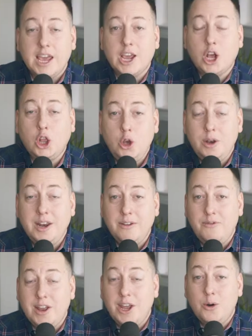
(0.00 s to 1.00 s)
Including a
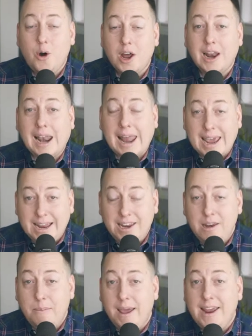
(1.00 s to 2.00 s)
video on a
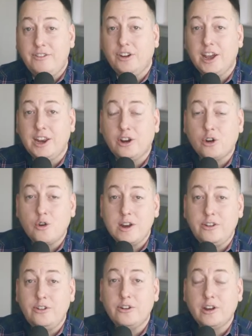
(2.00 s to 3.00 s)
landing page can
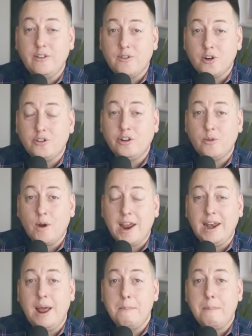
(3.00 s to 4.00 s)
increase your conversion
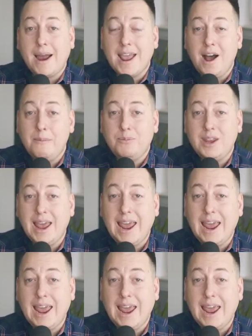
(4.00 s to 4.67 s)
rate by up to